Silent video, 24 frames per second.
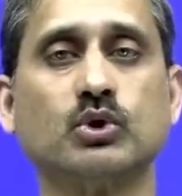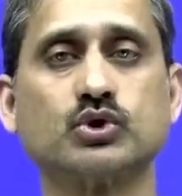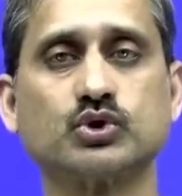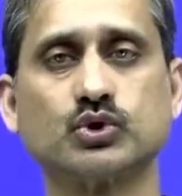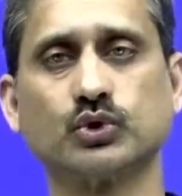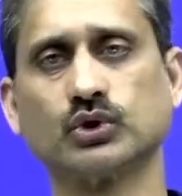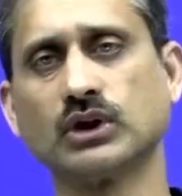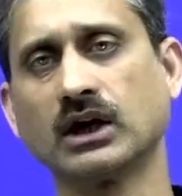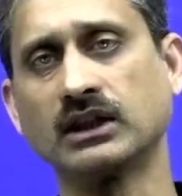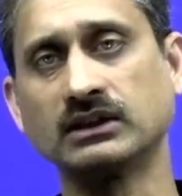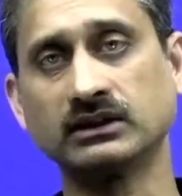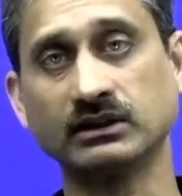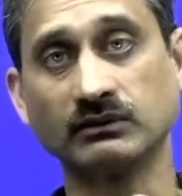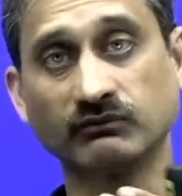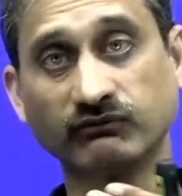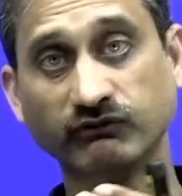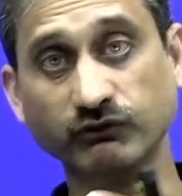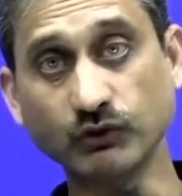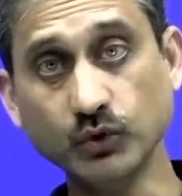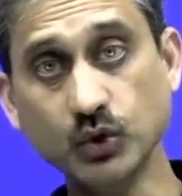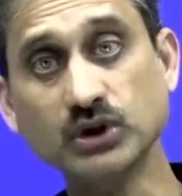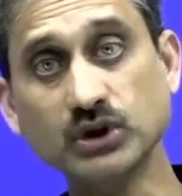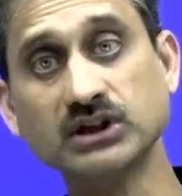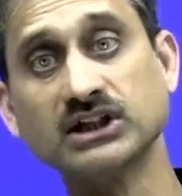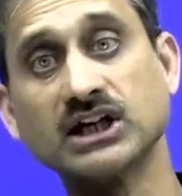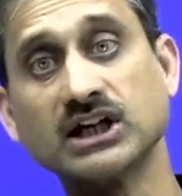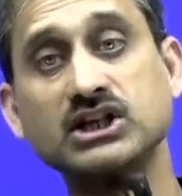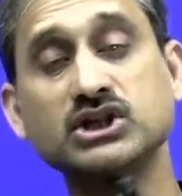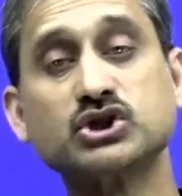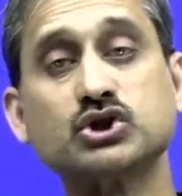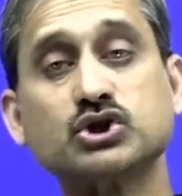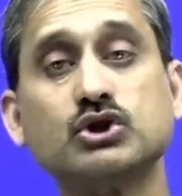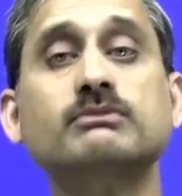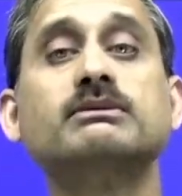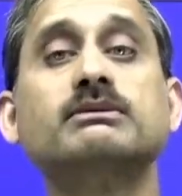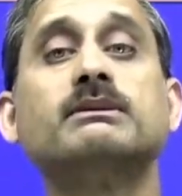So, the food
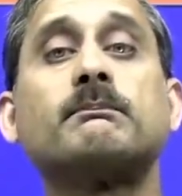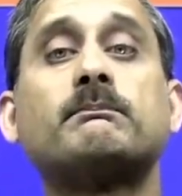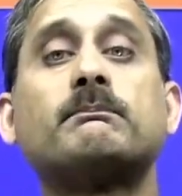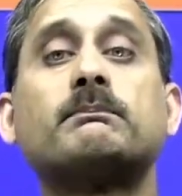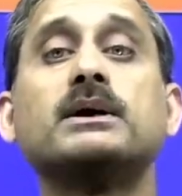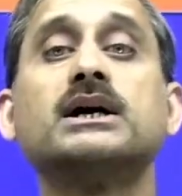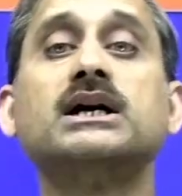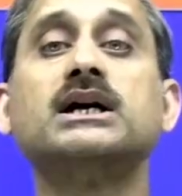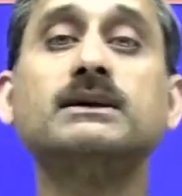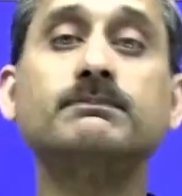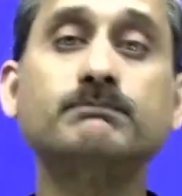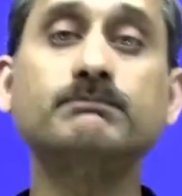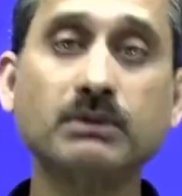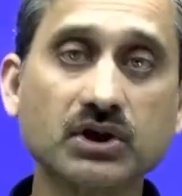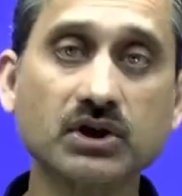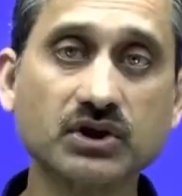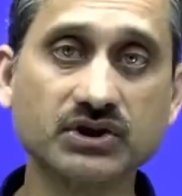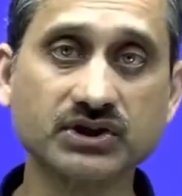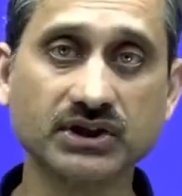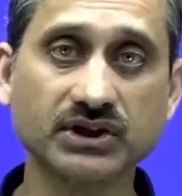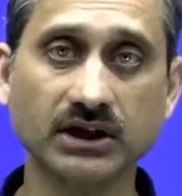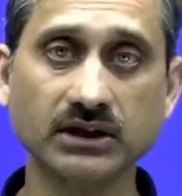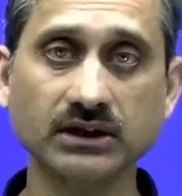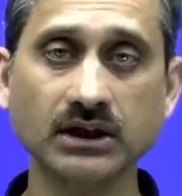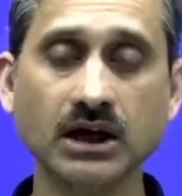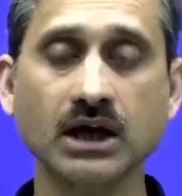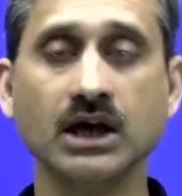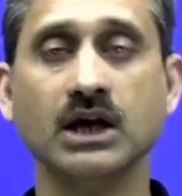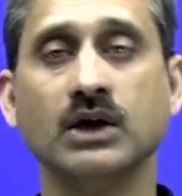consumed per person